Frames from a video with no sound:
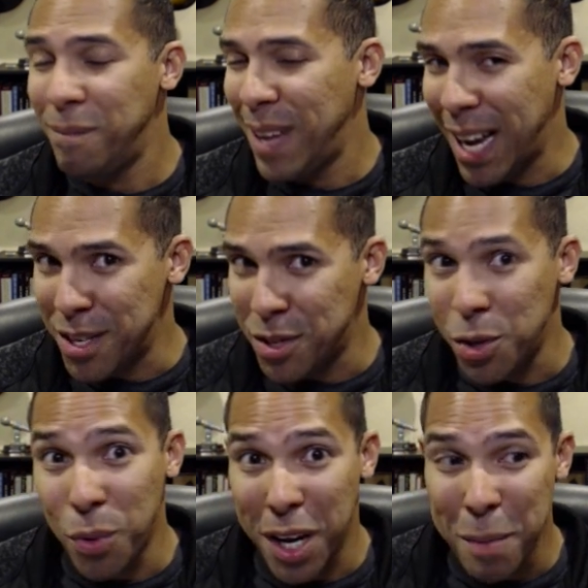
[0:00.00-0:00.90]
as you
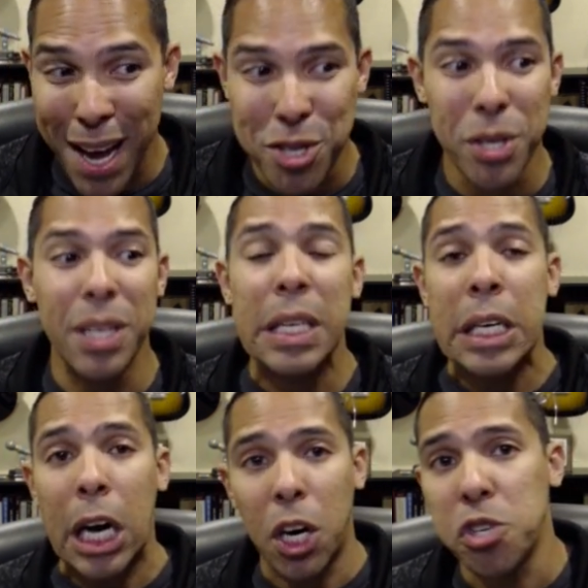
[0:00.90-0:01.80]
can imagine,
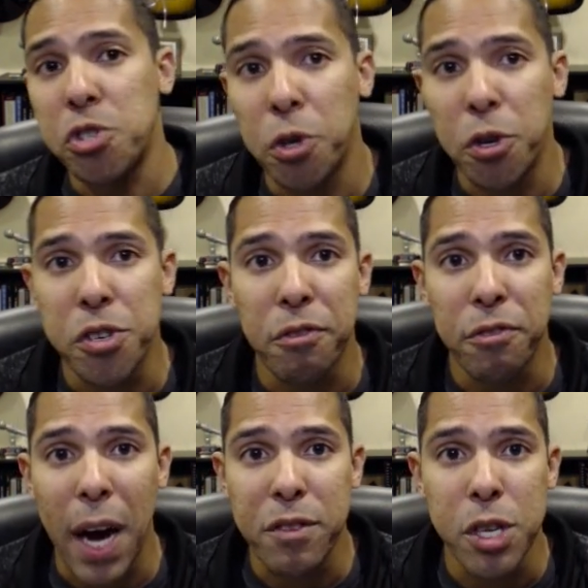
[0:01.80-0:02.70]
on a surge of
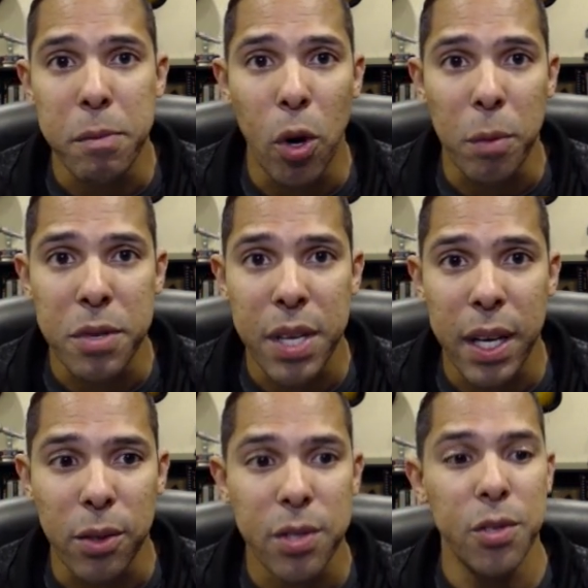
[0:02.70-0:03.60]
5G modem
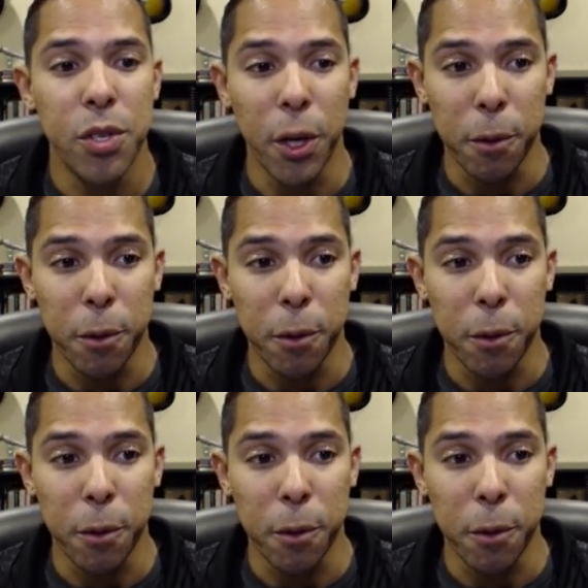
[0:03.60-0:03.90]
sales. So